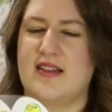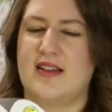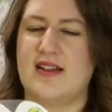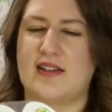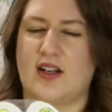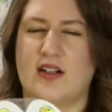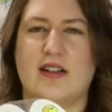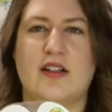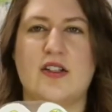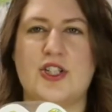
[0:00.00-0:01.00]
These are
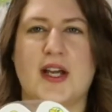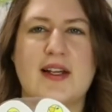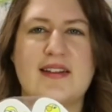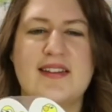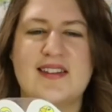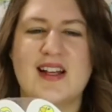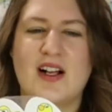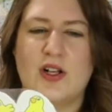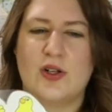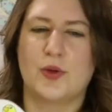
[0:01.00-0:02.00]
little chicks,
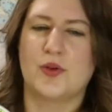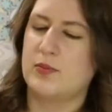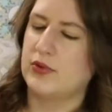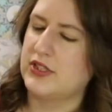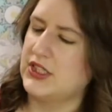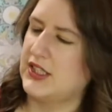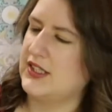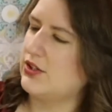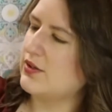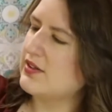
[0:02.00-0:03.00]
los
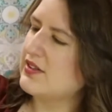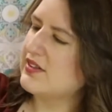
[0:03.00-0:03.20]
pollitos.